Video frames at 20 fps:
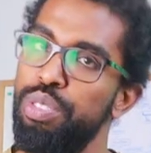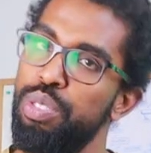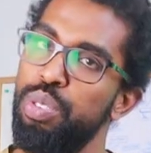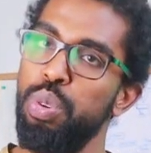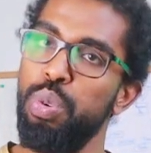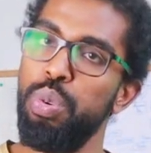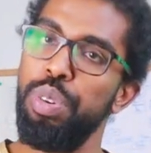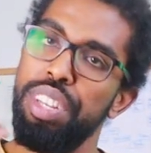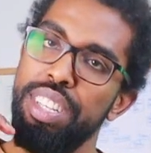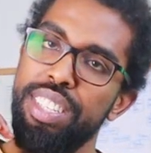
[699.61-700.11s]

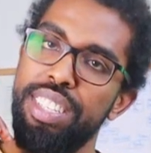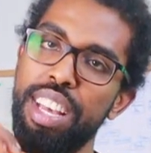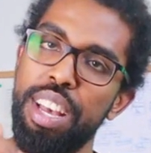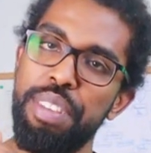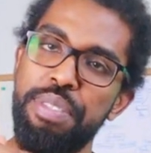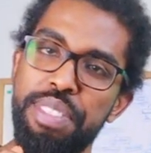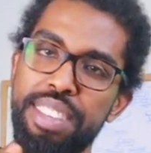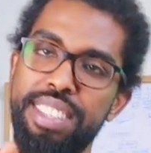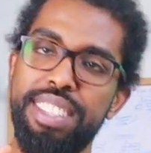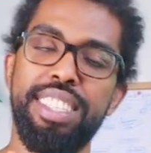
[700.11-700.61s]
doing it
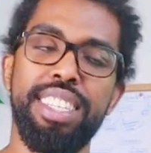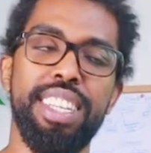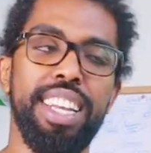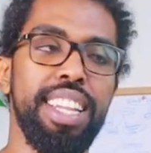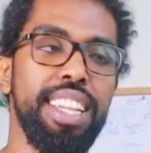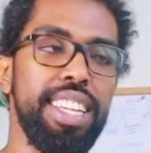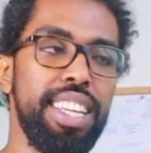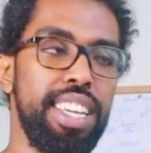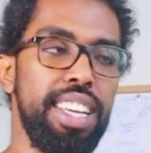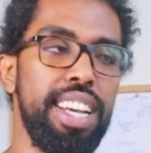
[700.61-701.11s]
every
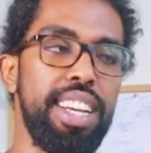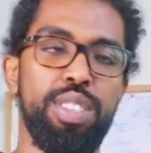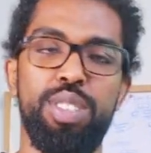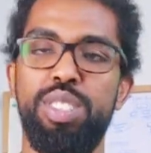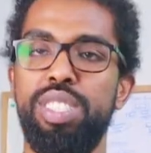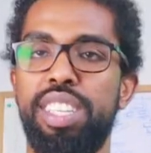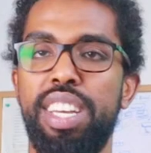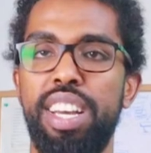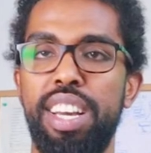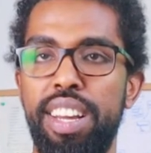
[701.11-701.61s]
single day. I
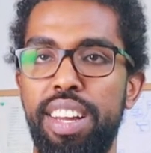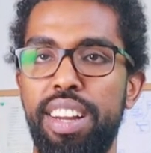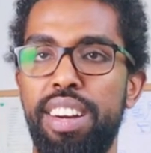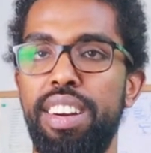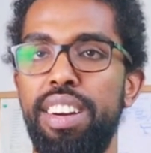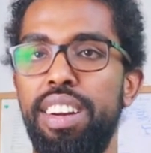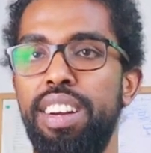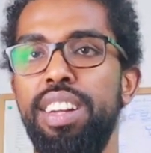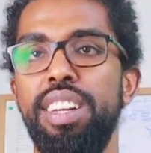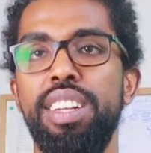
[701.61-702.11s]
don't
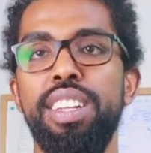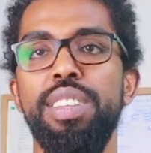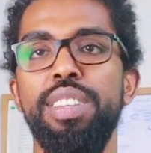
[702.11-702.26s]
care